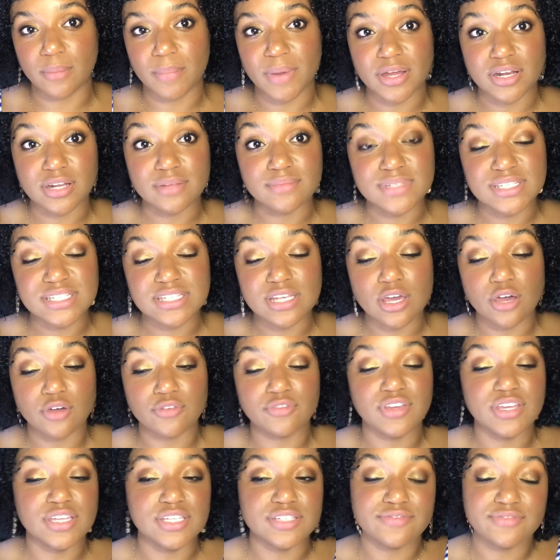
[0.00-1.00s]
about
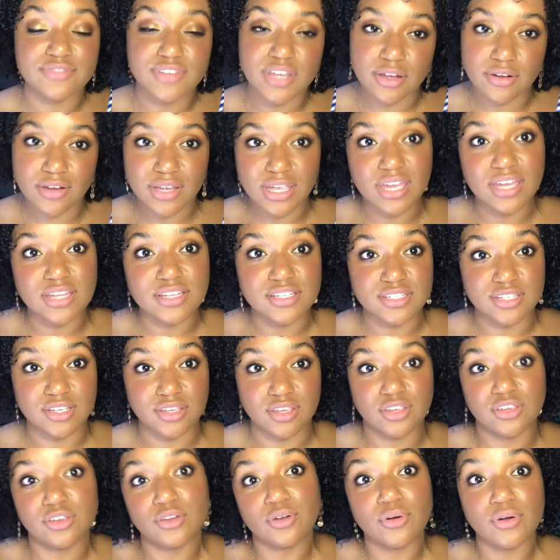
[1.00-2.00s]
himself. He's very
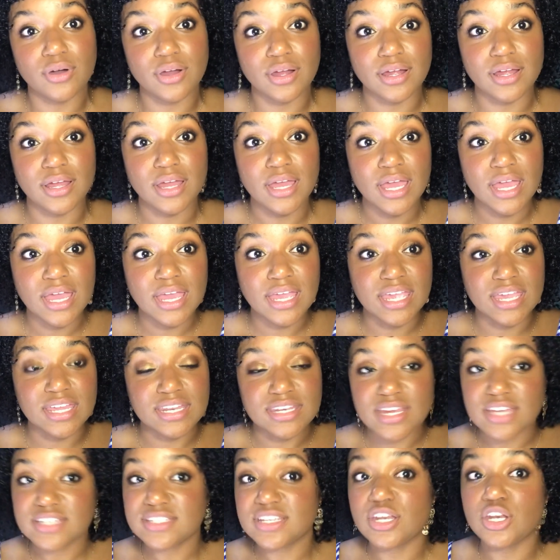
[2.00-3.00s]
insecure. He
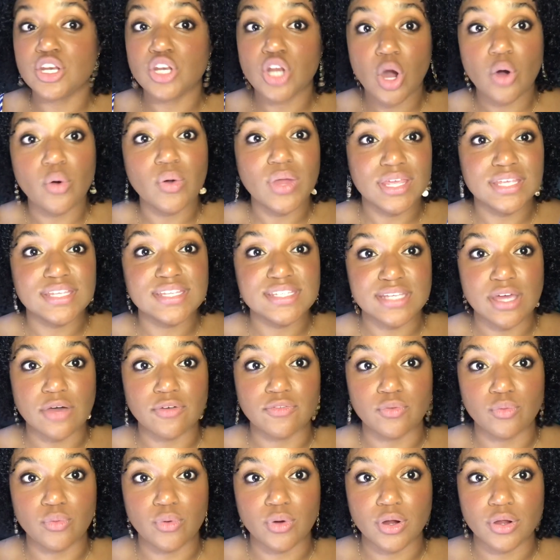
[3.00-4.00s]
doesn't know his
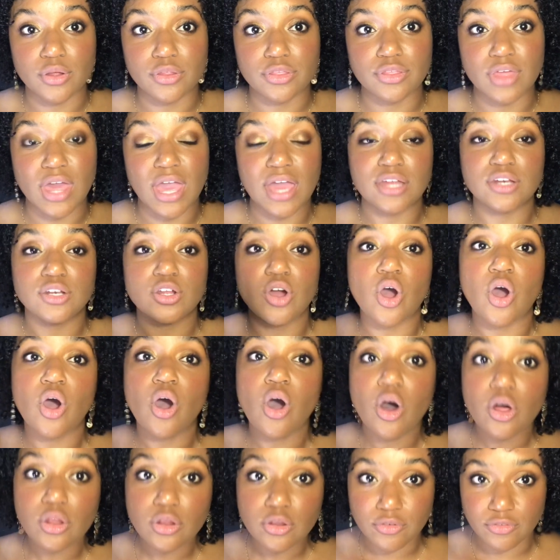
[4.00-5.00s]
self-worth. And
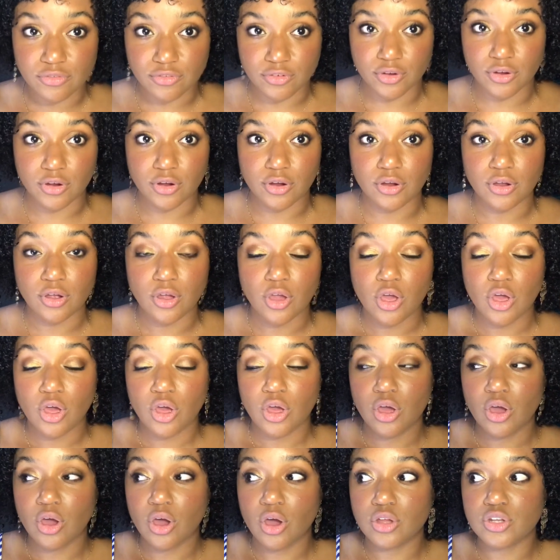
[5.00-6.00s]
Oliver
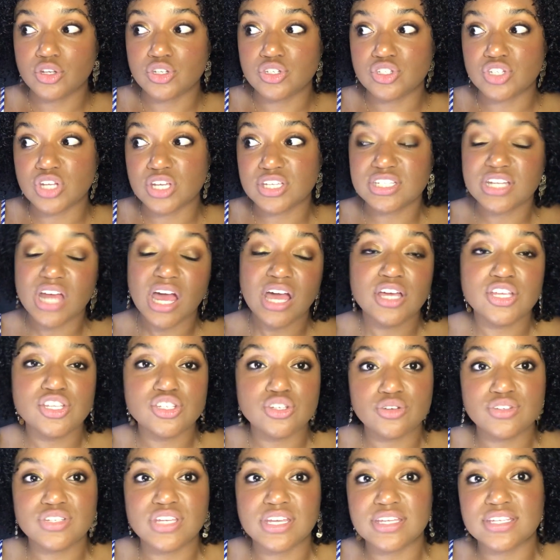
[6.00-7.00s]
does not
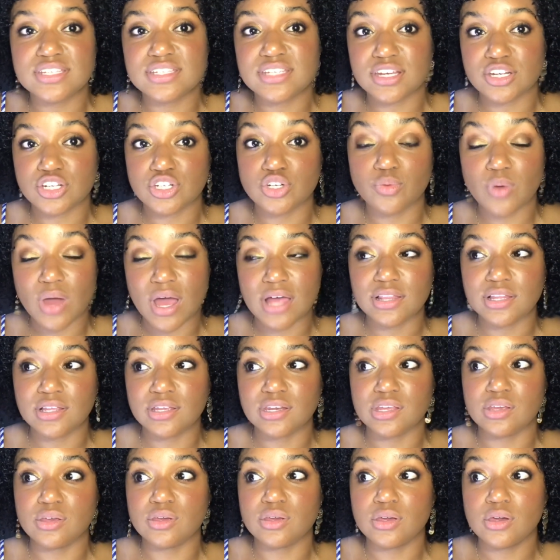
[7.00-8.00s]
associate his
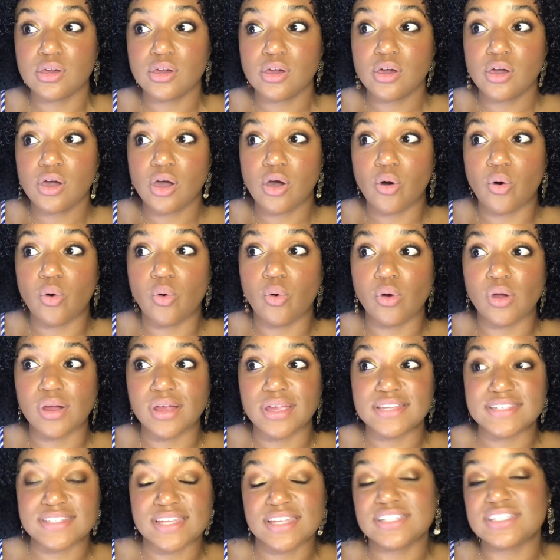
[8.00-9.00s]
sexuality or
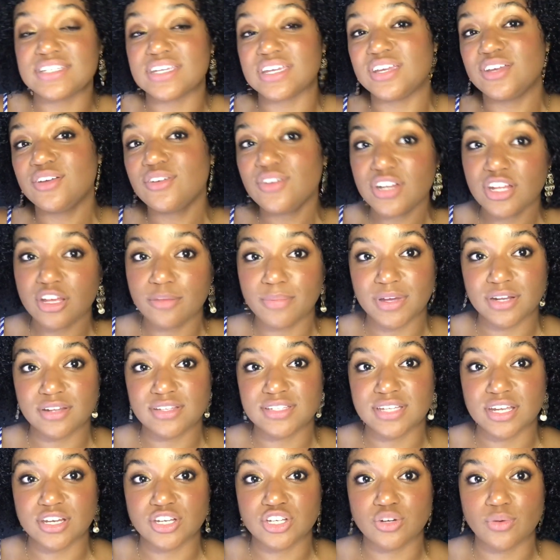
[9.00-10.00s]
his insecurity about
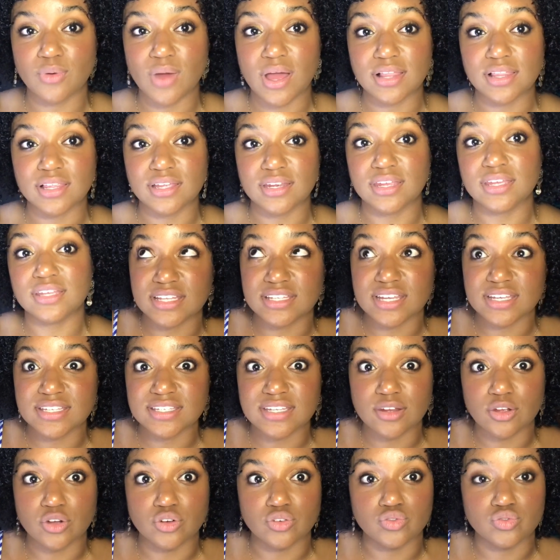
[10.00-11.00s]
his sexuality
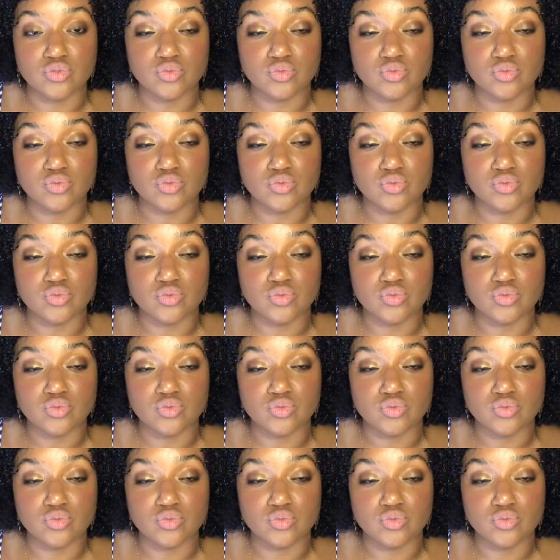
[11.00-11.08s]
doesn't